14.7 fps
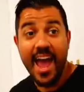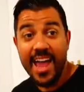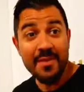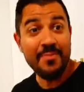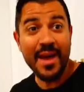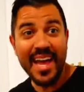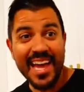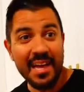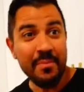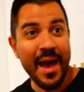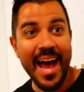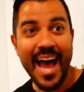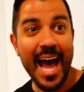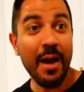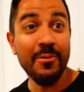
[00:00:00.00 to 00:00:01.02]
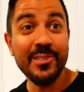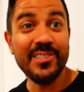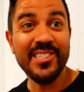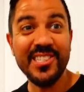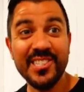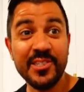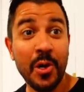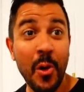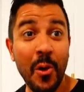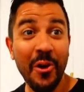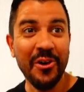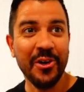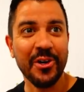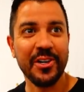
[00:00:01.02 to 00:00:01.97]
Hey babe, how was the
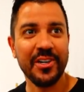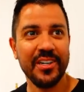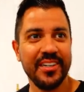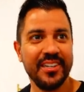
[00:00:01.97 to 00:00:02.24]
store?